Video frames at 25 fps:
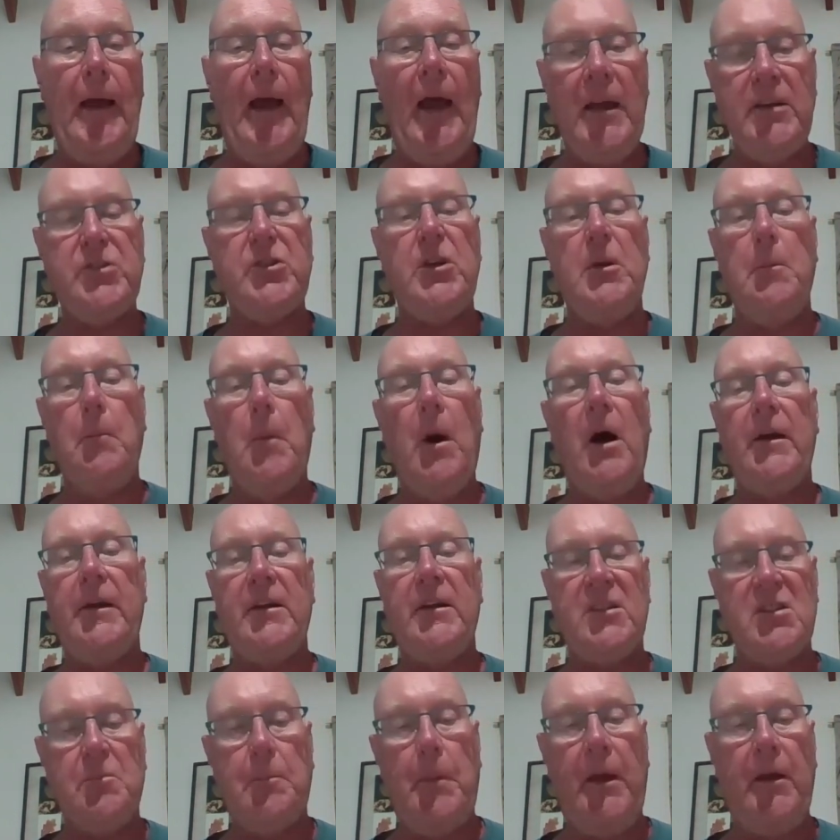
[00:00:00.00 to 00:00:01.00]
As you might
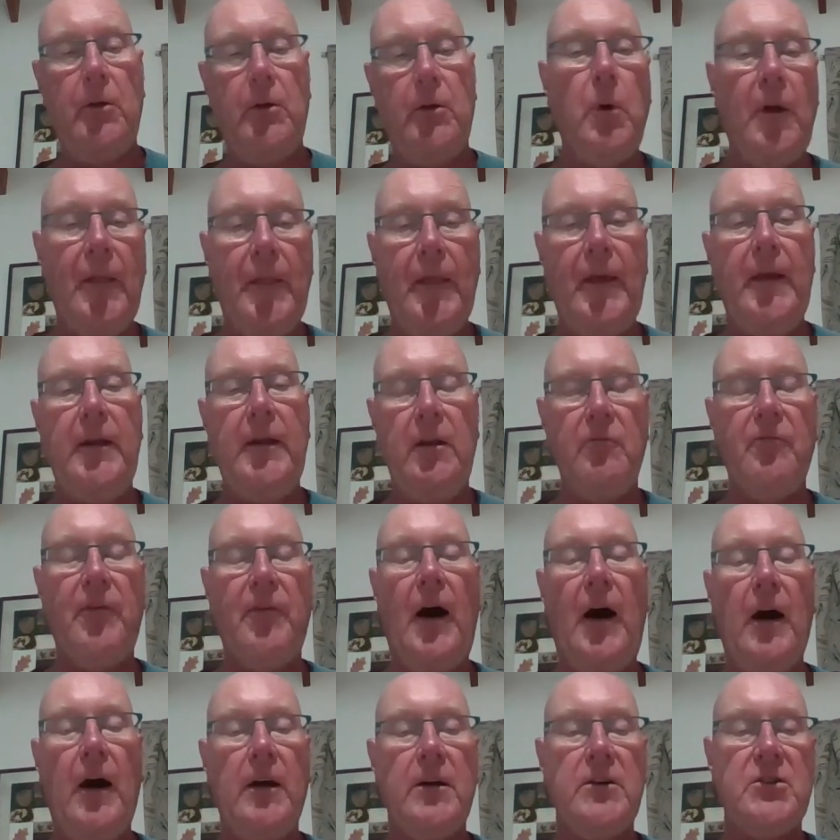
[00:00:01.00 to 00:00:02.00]
expect with any
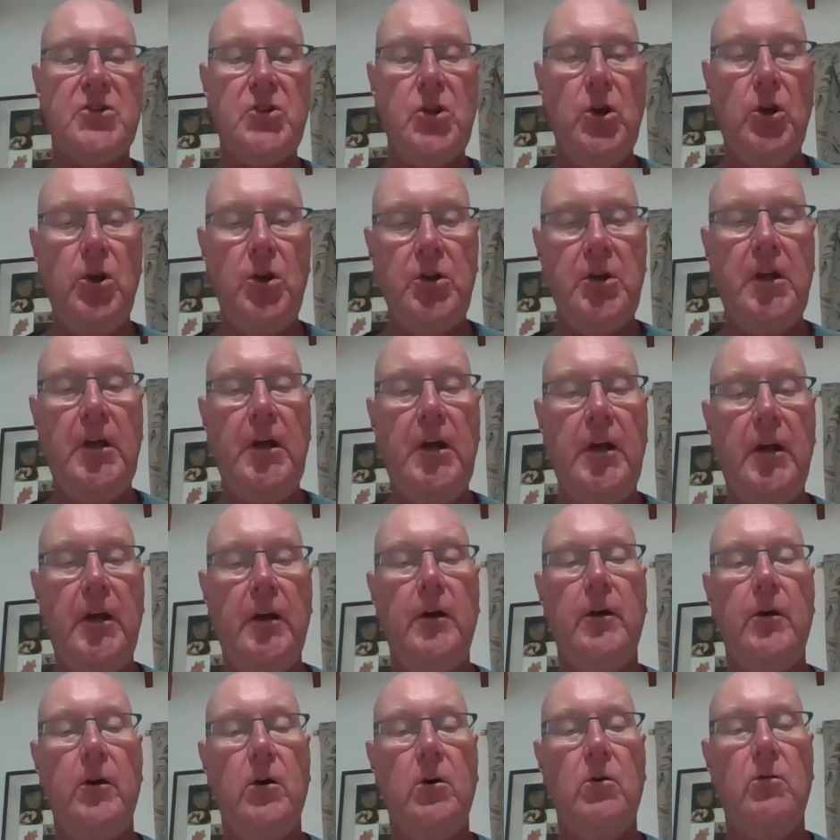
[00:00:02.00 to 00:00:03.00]
virus,
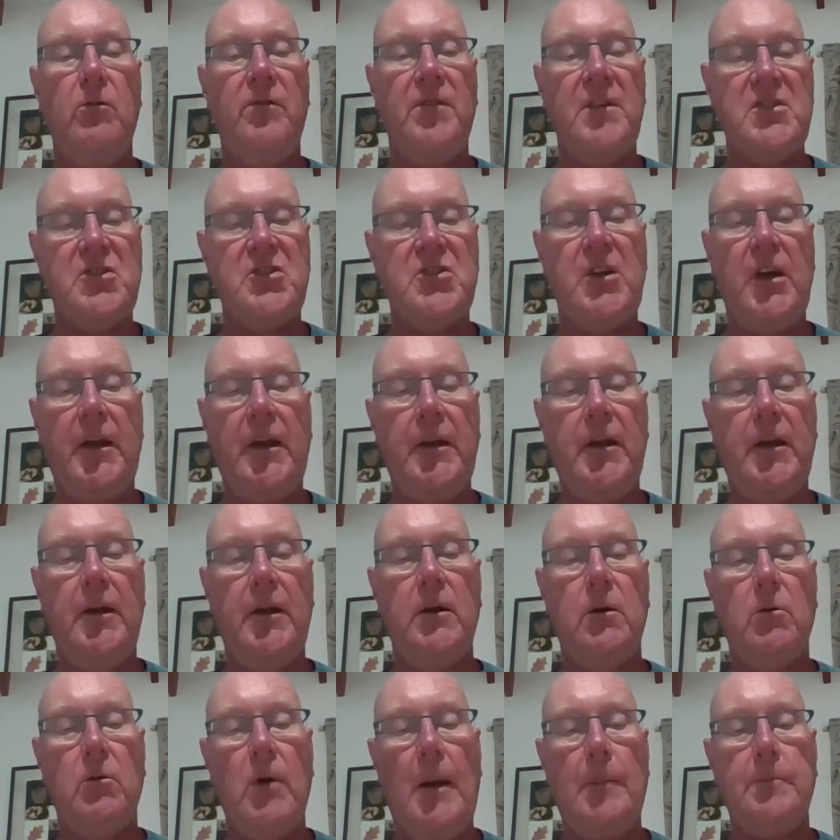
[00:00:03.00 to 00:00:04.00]
urticarial
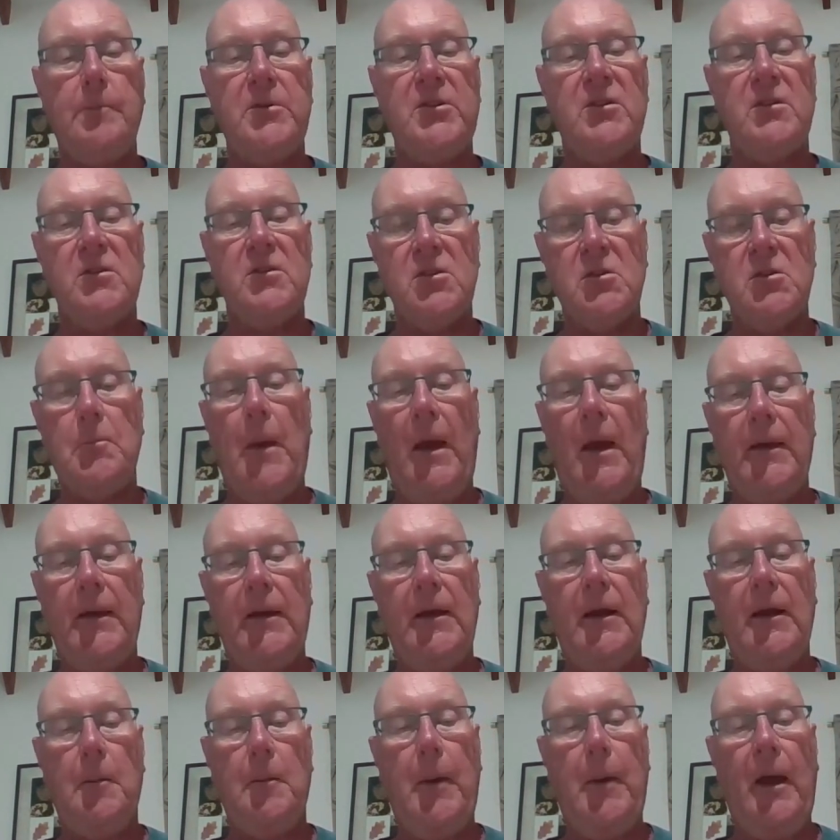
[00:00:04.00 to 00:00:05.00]
vesicular eruptions,
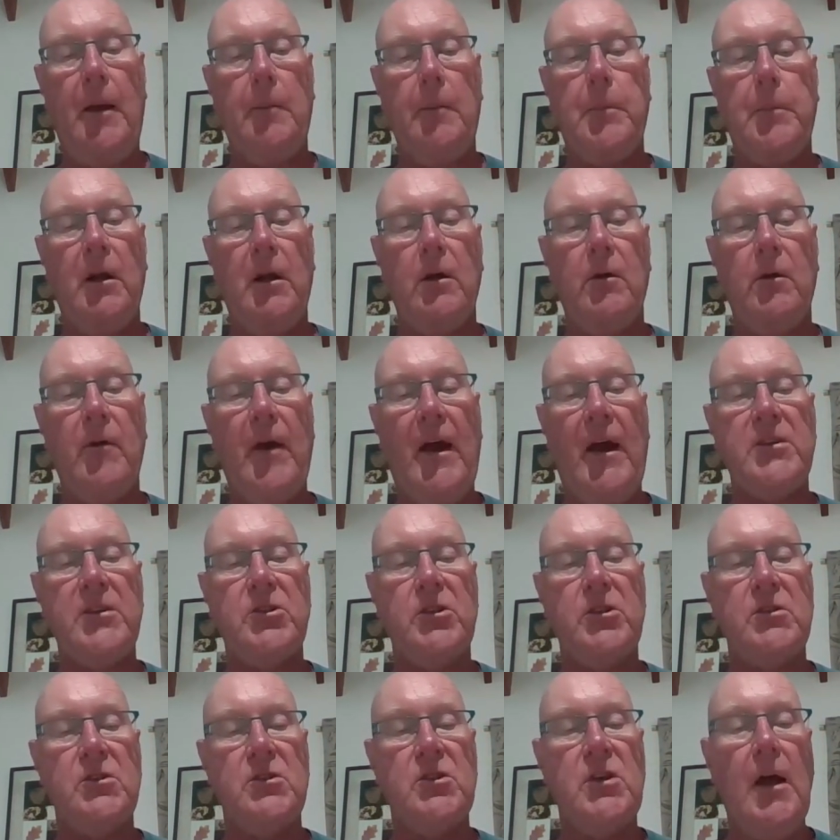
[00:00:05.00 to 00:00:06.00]
maculopapular
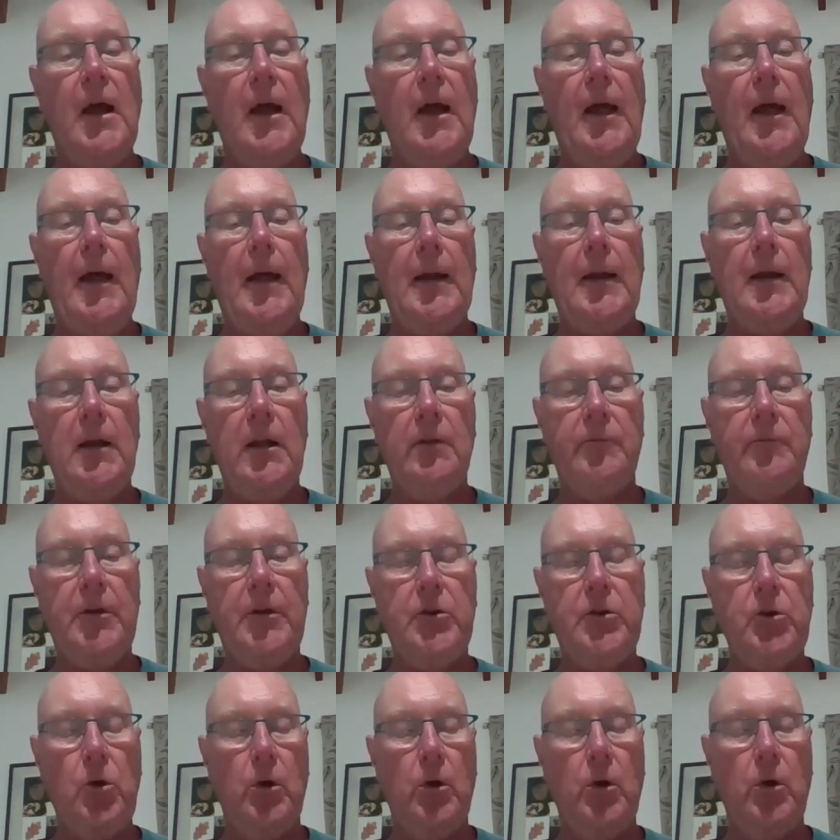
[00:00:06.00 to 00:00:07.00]
rashes,
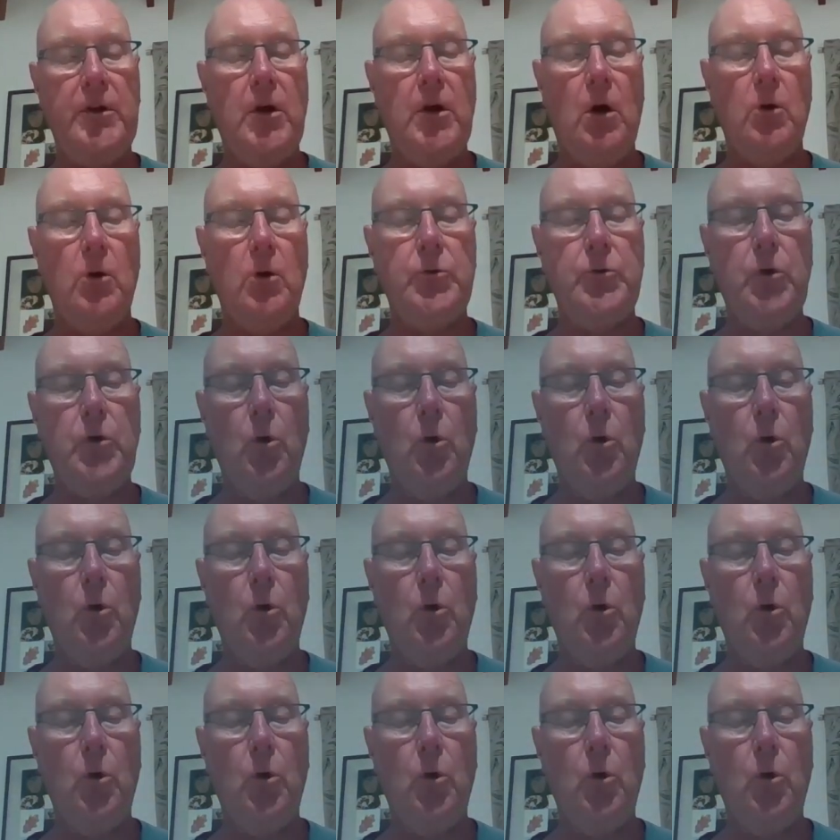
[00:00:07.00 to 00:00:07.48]
livedoid I'll